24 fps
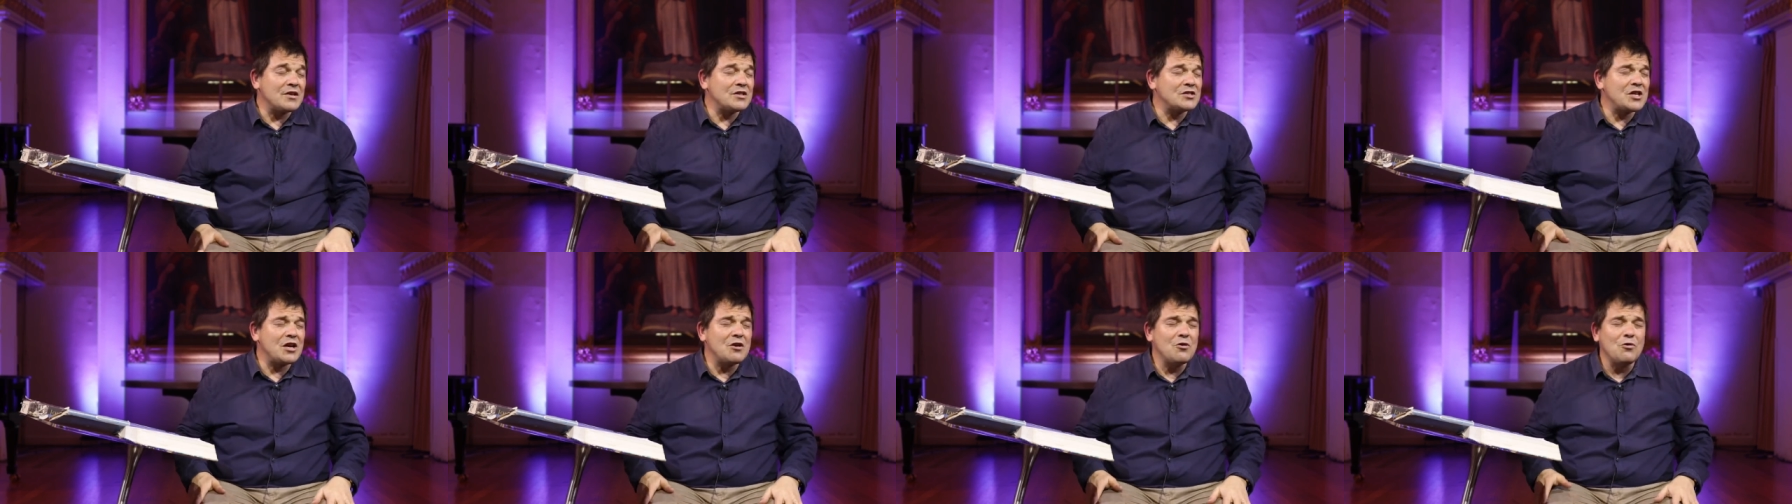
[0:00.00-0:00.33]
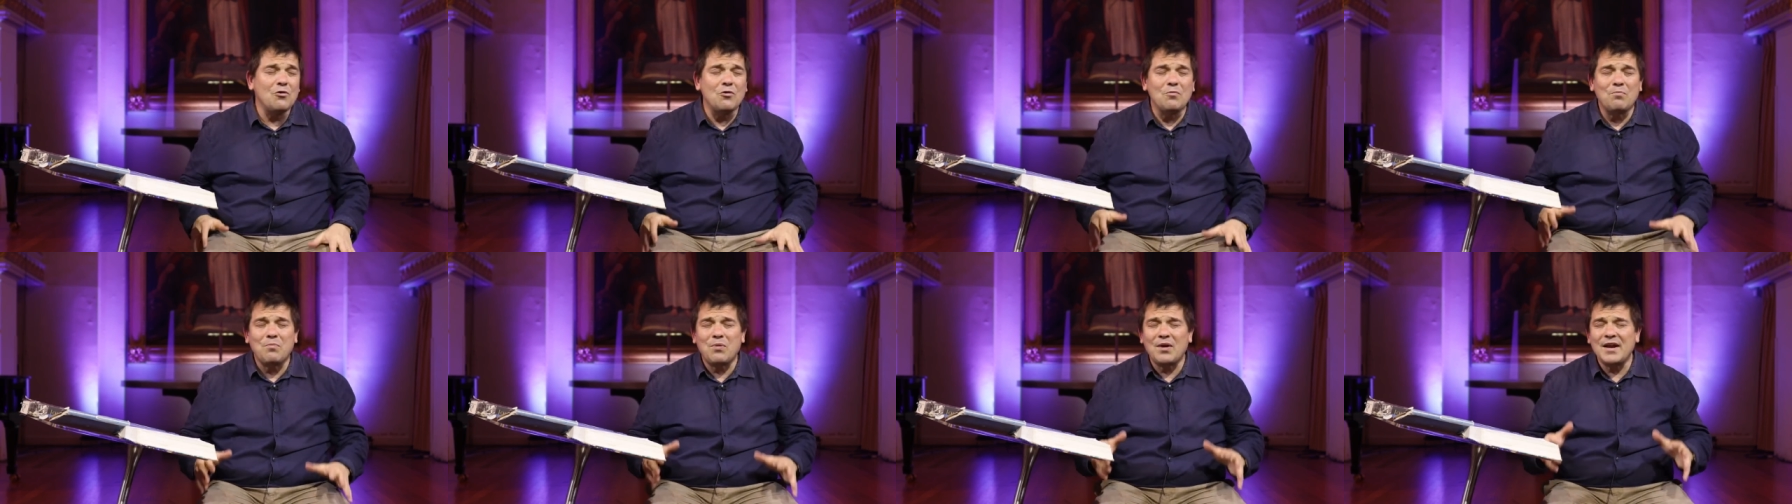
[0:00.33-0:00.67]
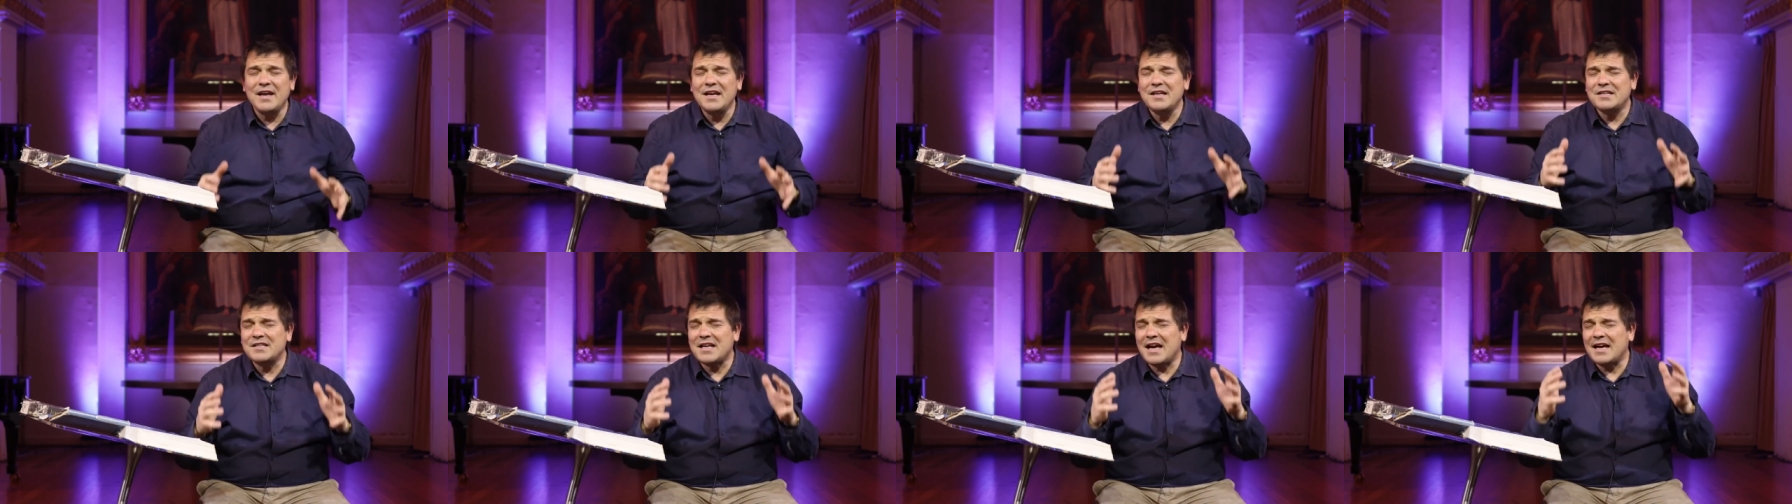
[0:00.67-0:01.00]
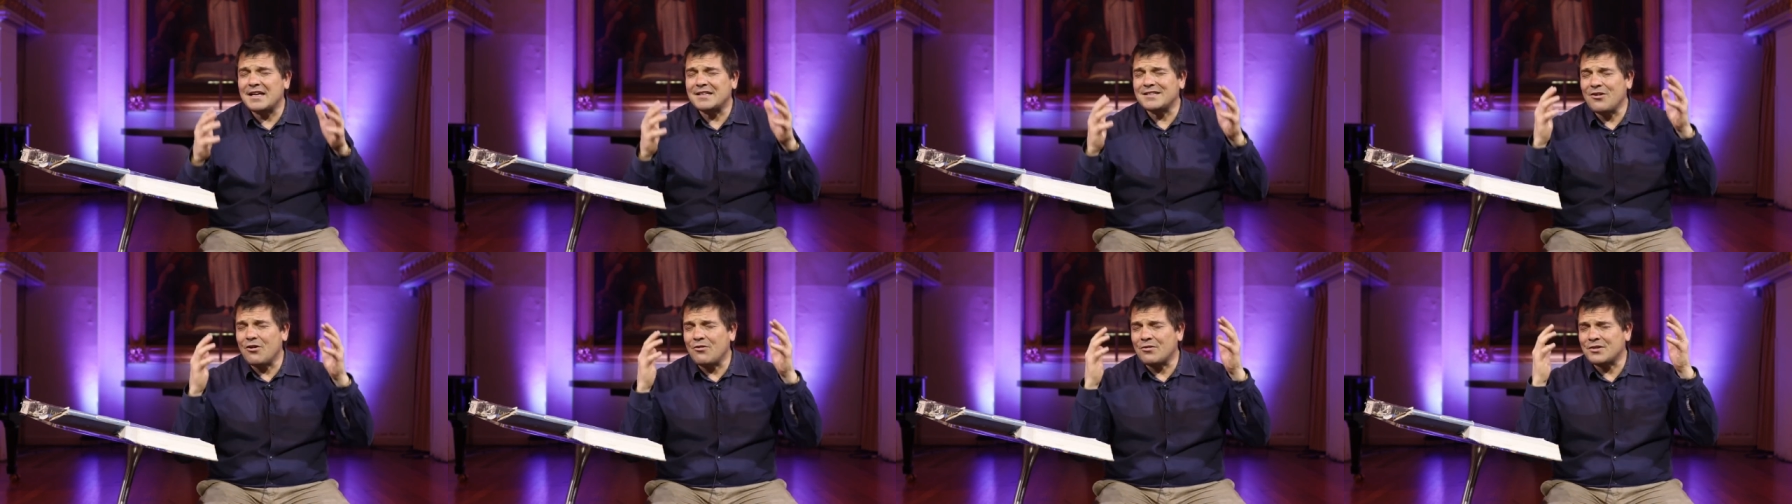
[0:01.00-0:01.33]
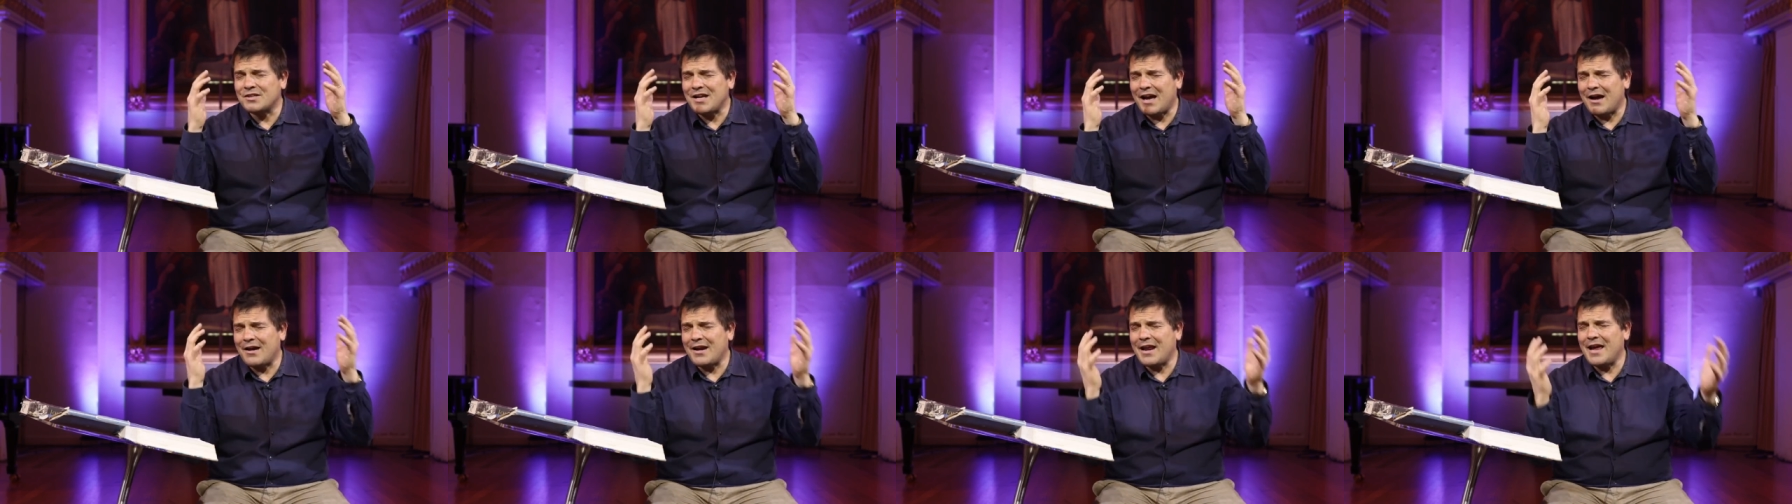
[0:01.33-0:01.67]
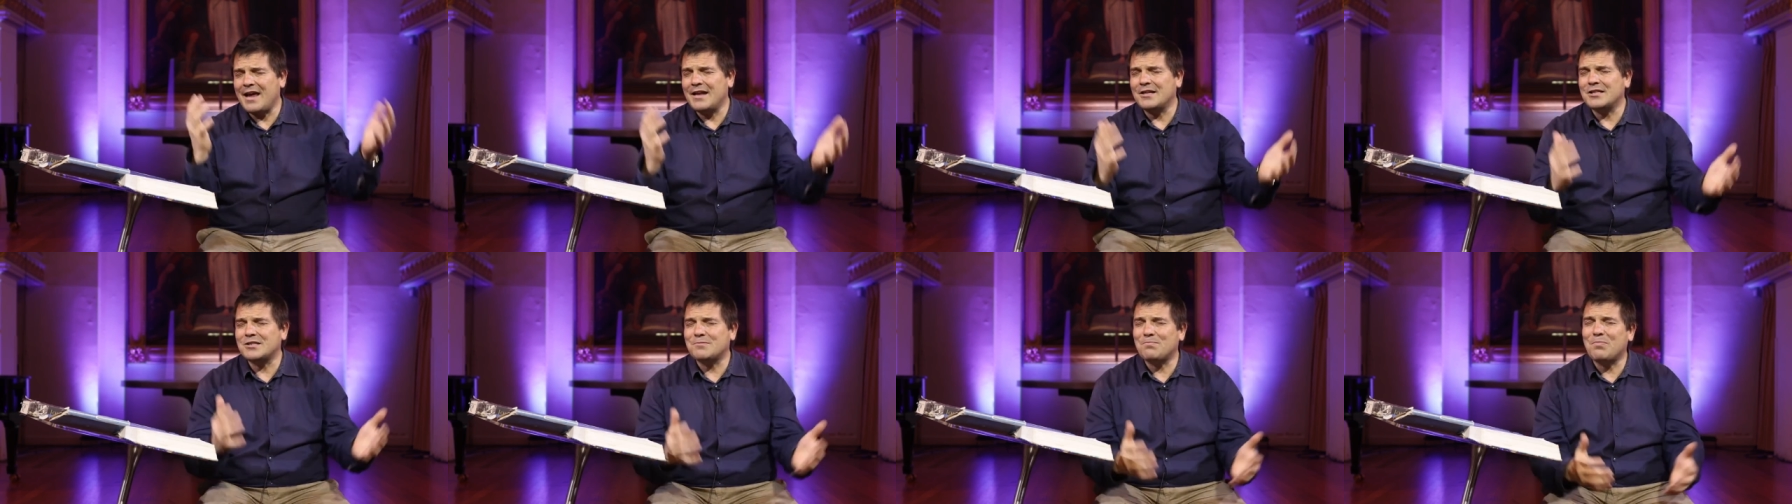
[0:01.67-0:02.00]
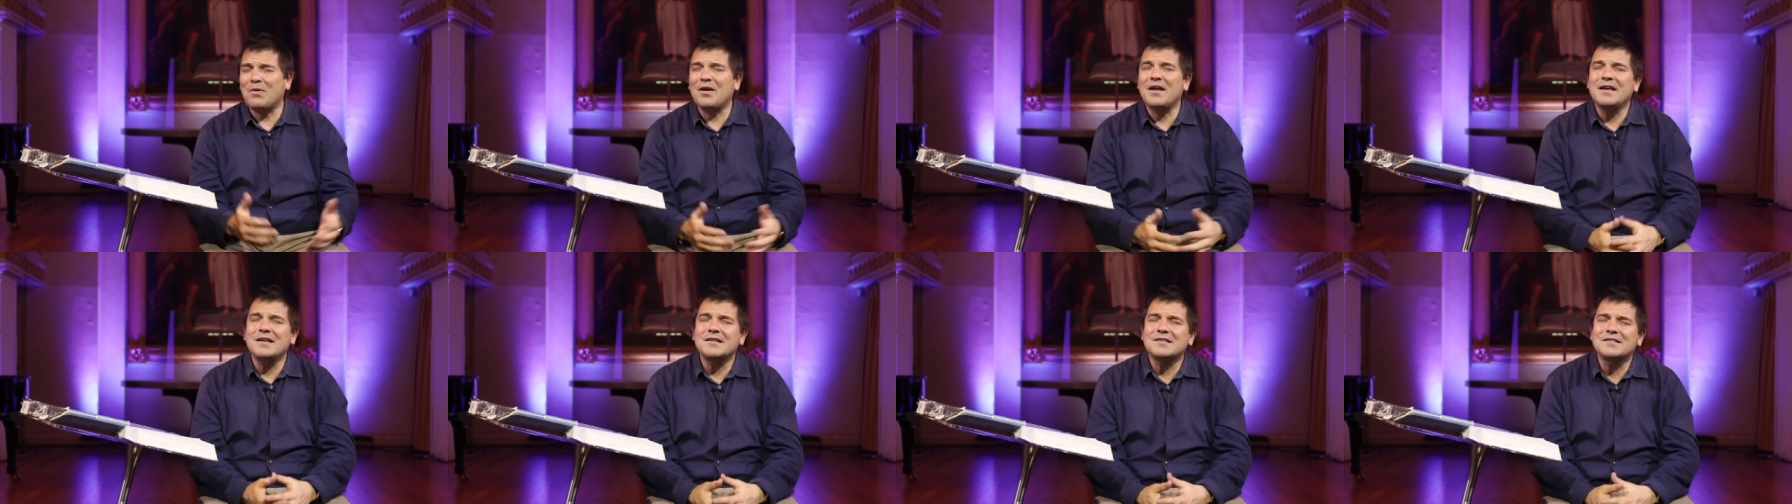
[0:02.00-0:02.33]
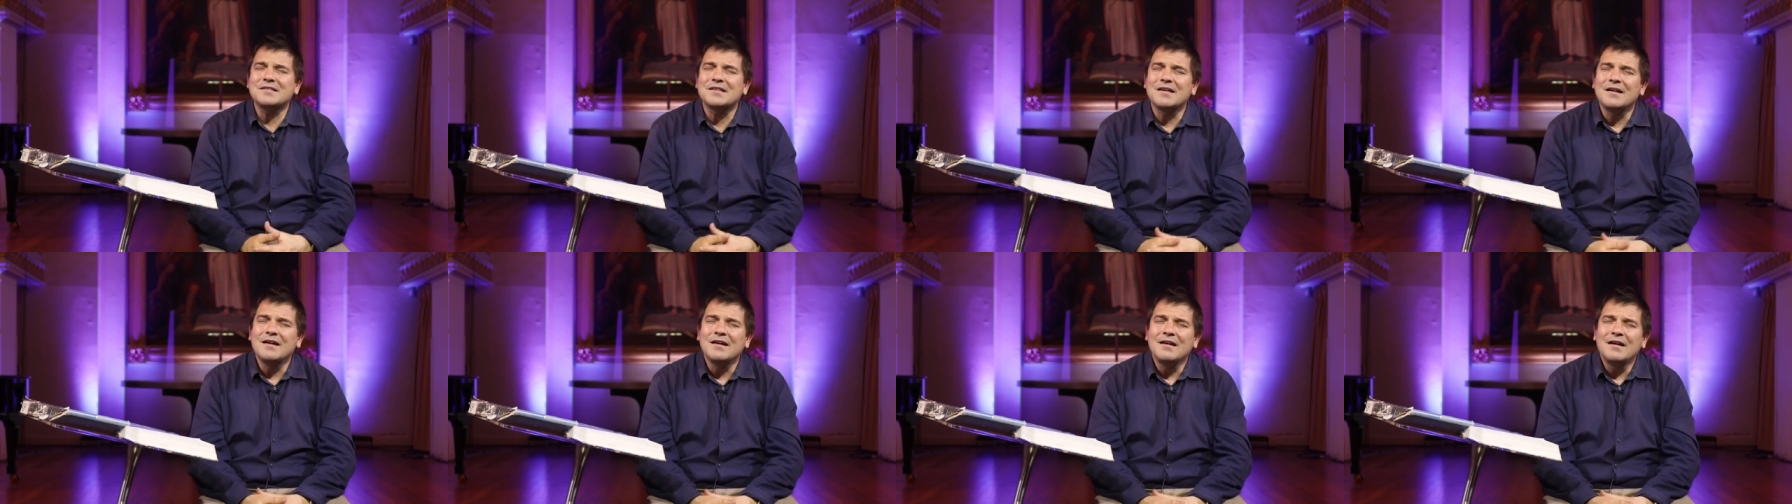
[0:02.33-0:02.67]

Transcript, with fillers: So Lord, please, as lockdown ends, please